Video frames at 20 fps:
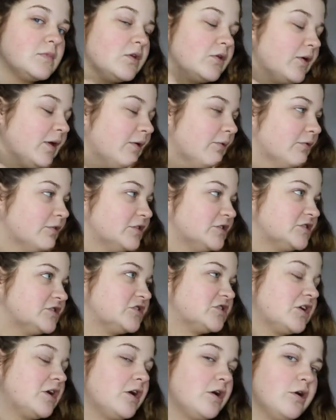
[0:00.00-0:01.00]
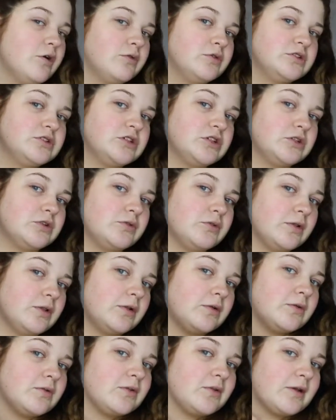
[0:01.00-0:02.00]
Okay, we're just gonna do a
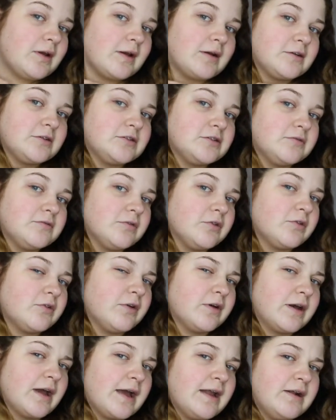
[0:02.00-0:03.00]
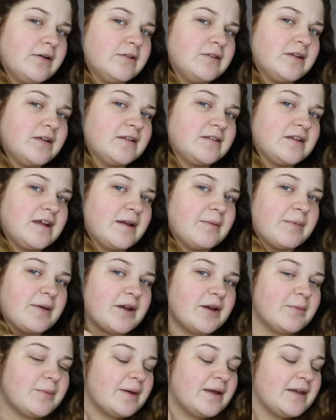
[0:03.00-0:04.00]
little section real quick. I know it says damp
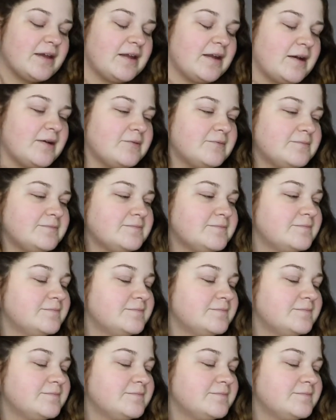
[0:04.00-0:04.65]
hair, but you know,